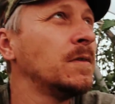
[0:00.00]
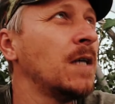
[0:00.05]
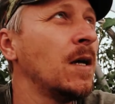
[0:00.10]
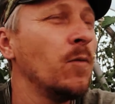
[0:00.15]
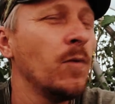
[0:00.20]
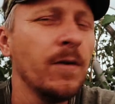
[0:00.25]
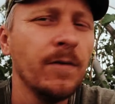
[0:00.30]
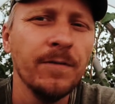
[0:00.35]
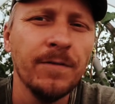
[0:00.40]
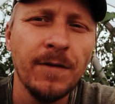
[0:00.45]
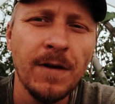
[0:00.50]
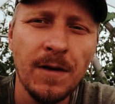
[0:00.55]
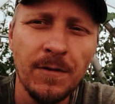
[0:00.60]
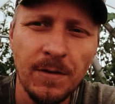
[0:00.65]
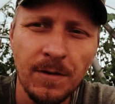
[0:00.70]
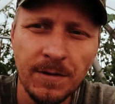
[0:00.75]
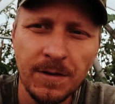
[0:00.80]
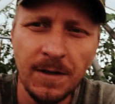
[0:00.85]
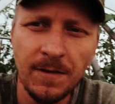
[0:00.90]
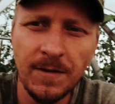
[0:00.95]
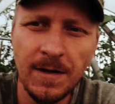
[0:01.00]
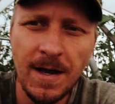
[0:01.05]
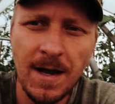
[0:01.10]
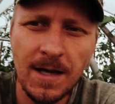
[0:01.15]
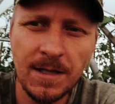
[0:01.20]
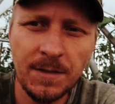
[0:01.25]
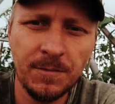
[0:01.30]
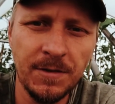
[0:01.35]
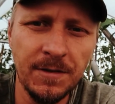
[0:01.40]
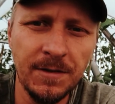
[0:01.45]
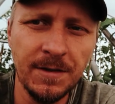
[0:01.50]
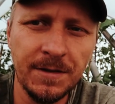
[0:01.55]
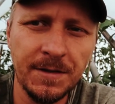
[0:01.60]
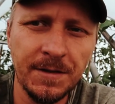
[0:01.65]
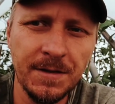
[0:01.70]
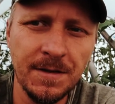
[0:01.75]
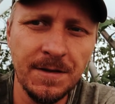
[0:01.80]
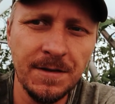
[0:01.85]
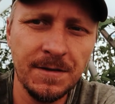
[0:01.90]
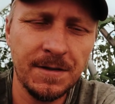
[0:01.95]
And we even found those on the aspen this
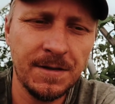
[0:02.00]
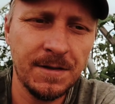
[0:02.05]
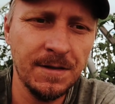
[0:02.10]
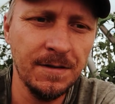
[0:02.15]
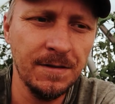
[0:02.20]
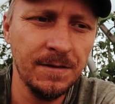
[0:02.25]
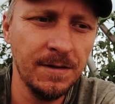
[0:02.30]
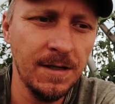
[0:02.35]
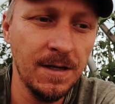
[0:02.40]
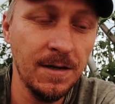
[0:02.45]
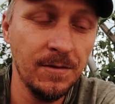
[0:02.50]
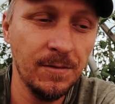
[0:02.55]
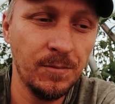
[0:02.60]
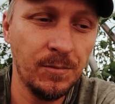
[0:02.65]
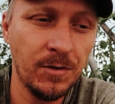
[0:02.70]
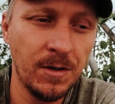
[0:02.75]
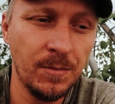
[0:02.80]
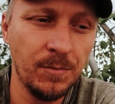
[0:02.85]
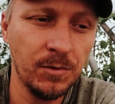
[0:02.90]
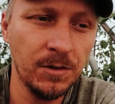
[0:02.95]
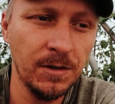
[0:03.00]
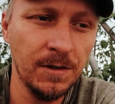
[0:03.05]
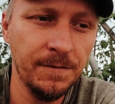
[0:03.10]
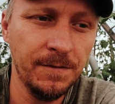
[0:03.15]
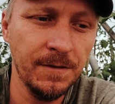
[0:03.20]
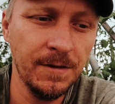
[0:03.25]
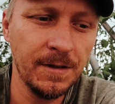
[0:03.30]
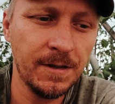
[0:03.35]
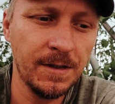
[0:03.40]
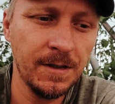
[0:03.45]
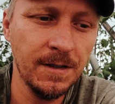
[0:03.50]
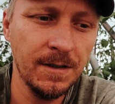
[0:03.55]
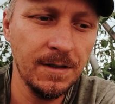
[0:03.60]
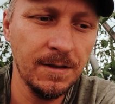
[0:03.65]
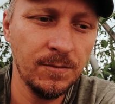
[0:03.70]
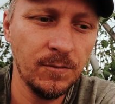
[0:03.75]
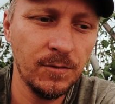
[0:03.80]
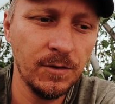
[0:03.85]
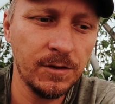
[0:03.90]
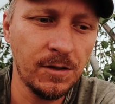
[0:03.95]
year, so yeah, they're pretty prolific.
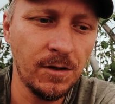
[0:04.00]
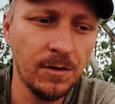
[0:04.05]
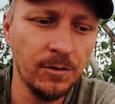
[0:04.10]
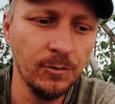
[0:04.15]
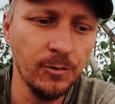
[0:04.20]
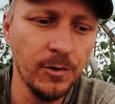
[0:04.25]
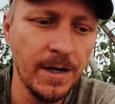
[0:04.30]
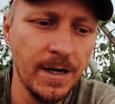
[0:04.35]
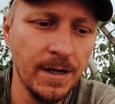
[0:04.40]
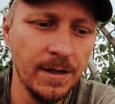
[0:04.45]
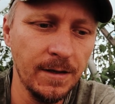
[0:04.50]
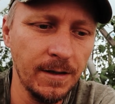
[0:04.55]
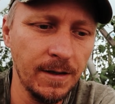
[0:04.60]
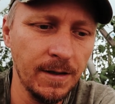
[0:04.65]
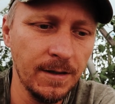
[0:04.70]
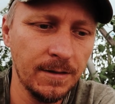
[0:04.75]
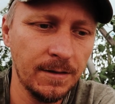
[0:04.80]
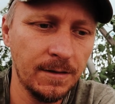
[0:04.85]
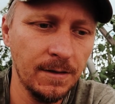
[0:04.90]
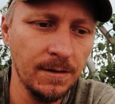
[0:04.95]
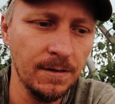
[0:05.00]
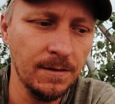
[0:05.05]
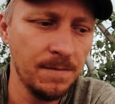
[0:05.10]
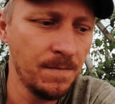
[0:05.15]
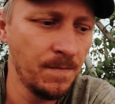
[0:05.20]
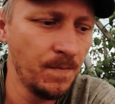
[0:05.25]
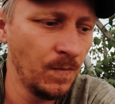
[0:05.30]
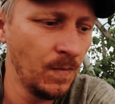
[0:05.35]
With all the rain, I guess the